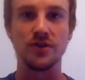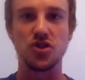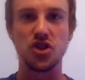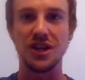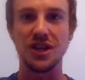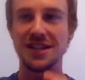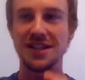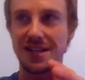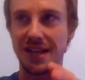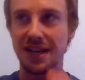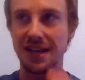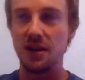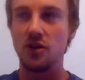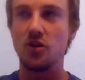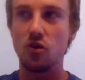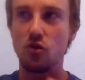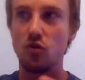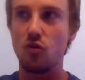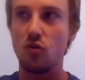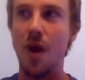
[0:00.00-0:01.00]
She gets to
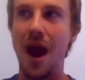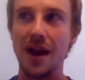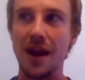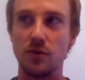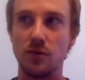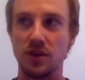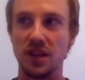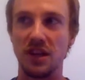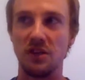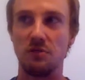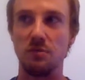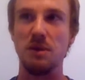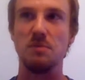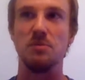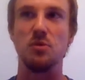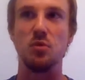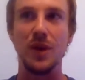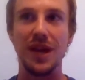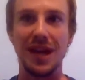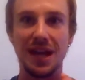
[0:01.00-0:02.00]
interact with these
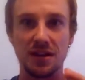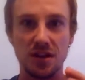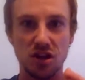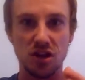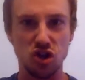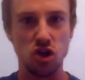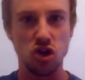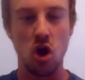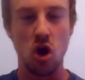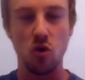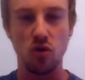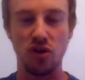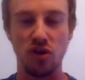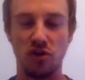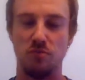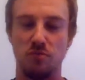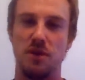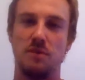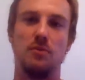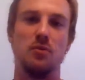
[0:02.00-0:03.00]
people. We get to know these
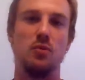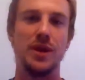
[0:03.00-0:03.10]
people.